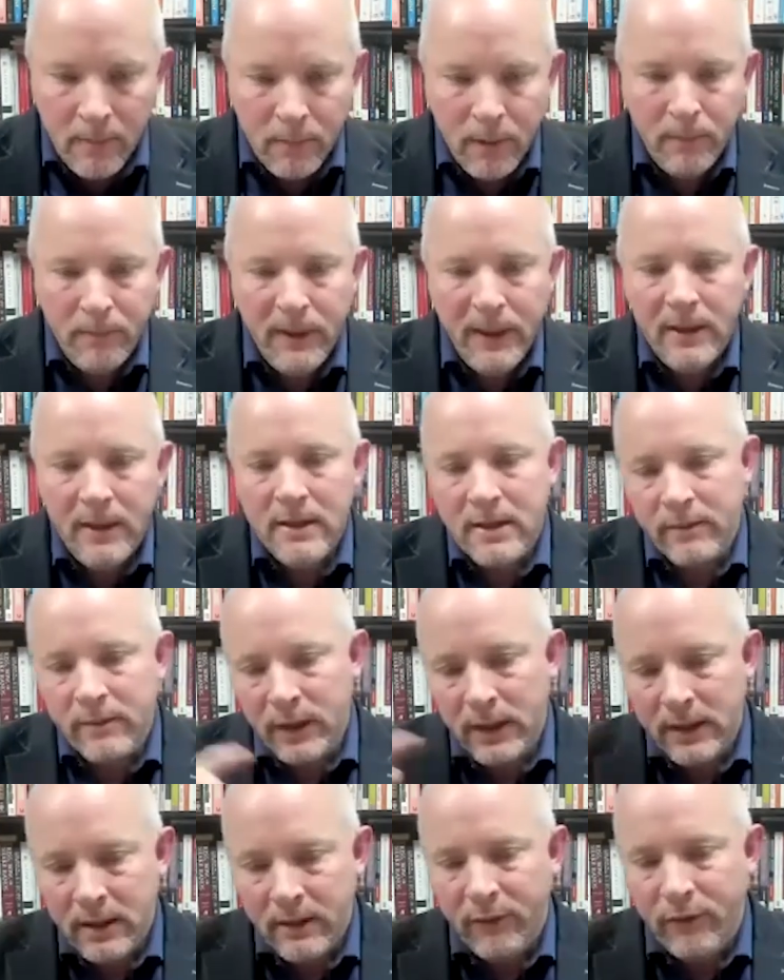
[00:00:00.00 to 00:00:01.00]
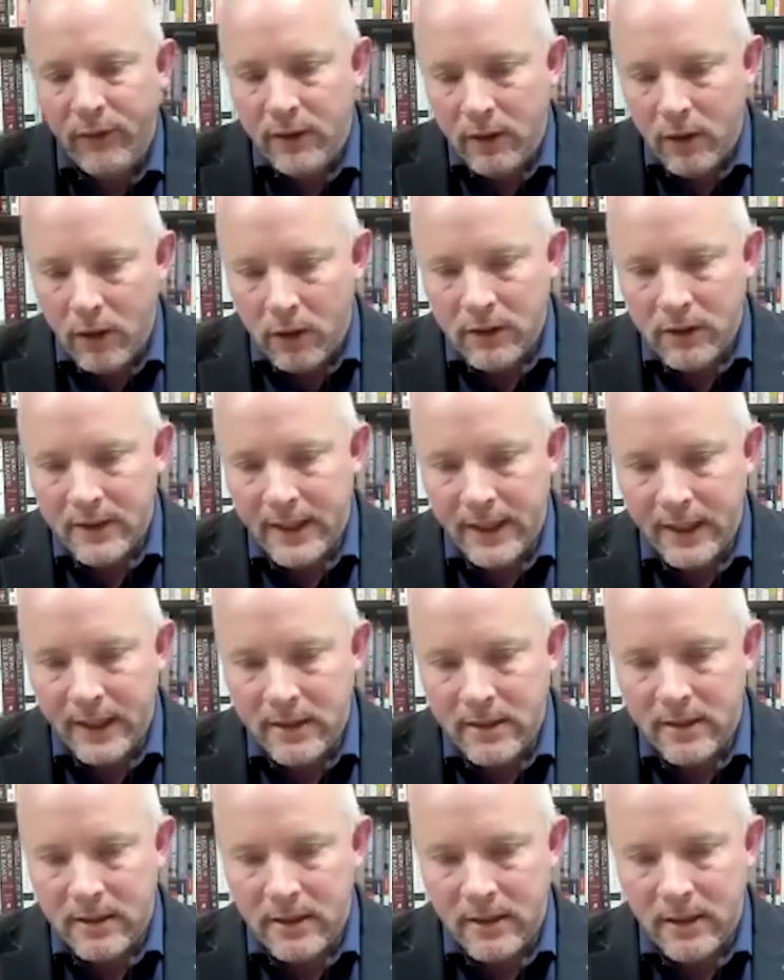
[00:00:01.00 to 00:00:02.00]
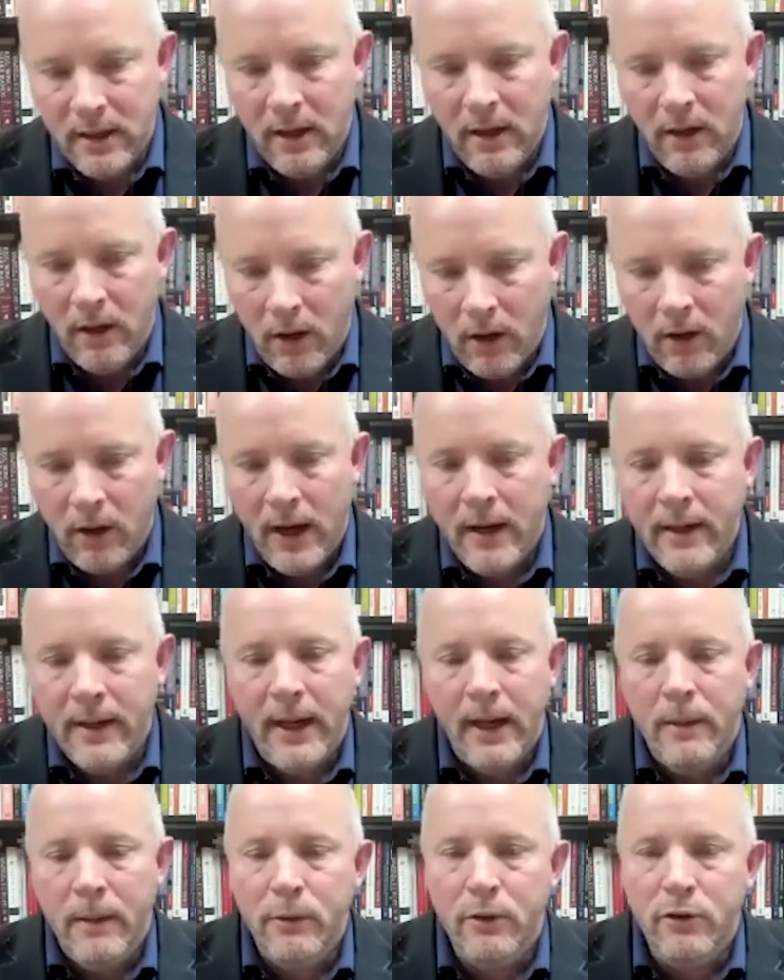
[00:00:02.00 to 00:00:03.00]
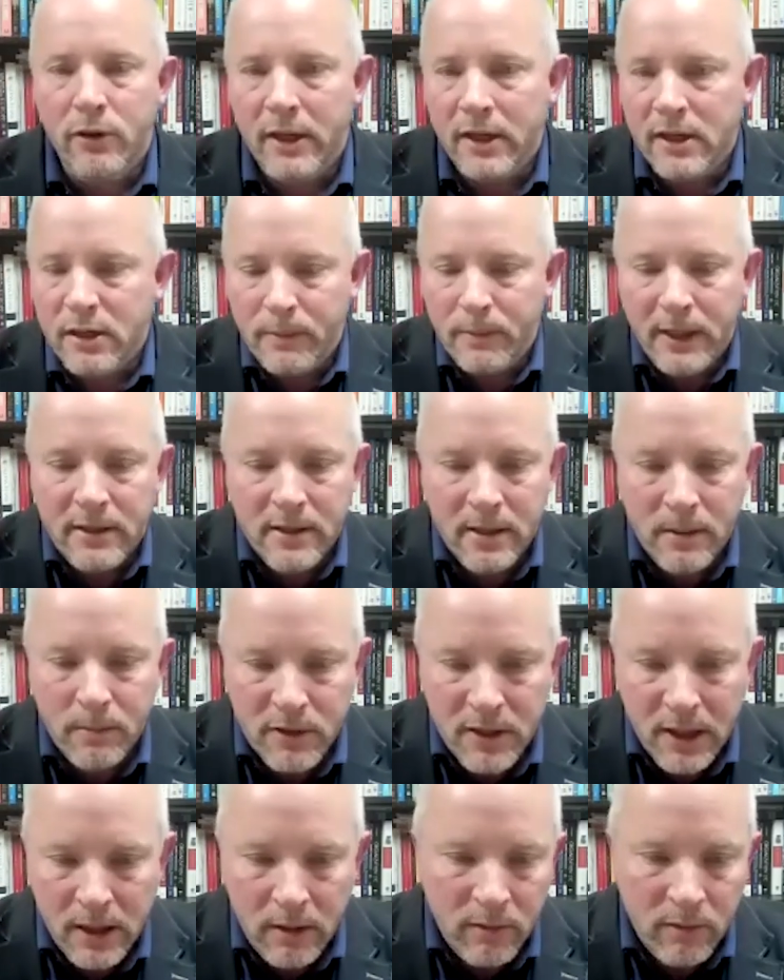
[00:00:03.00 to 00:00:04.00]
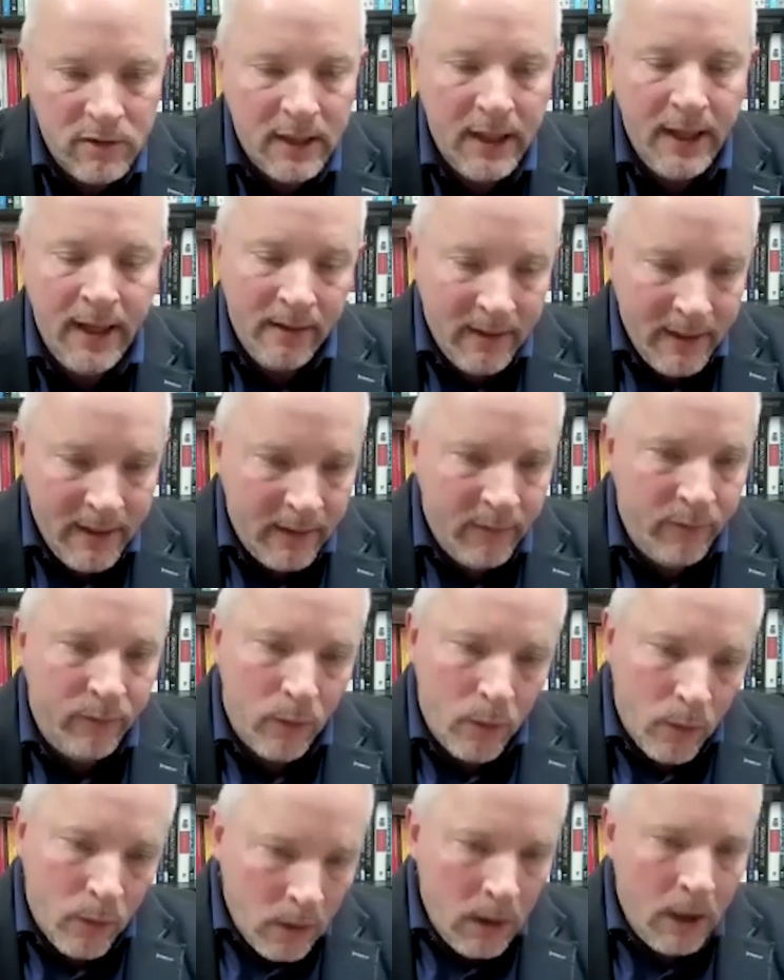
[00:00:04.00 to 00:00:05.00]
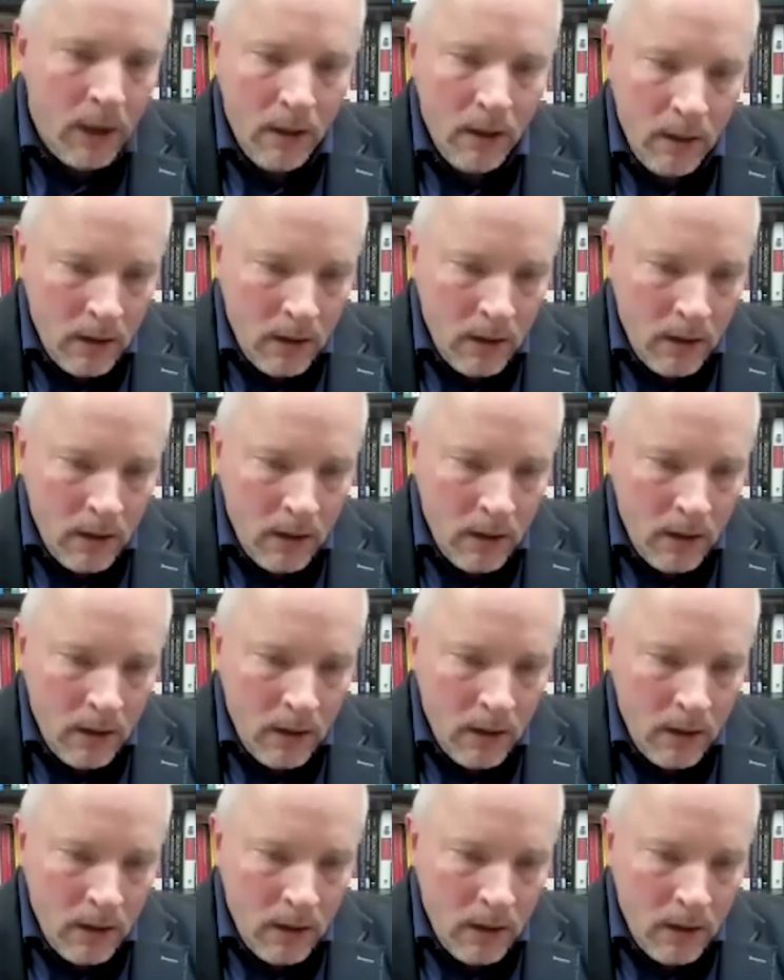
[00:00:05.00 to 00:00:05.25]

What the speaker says: but because of a different context are unable to express themselves and therefore